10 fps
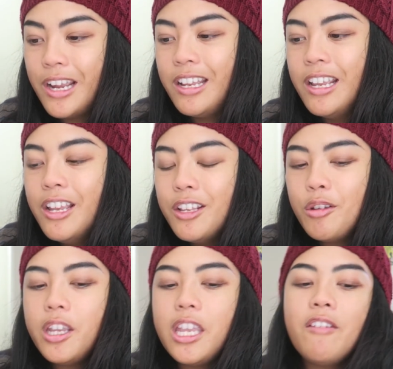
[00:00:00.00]
right?
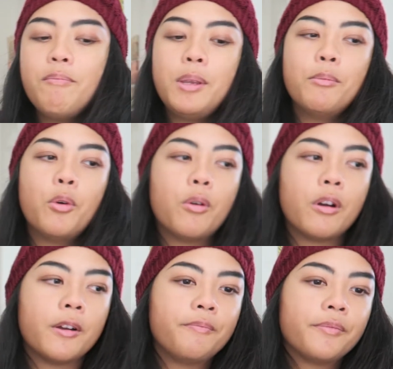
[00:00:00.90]
So it gave me
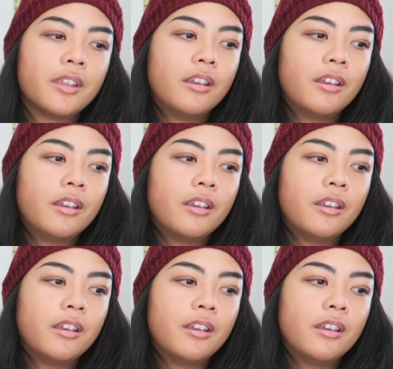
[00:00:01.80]
more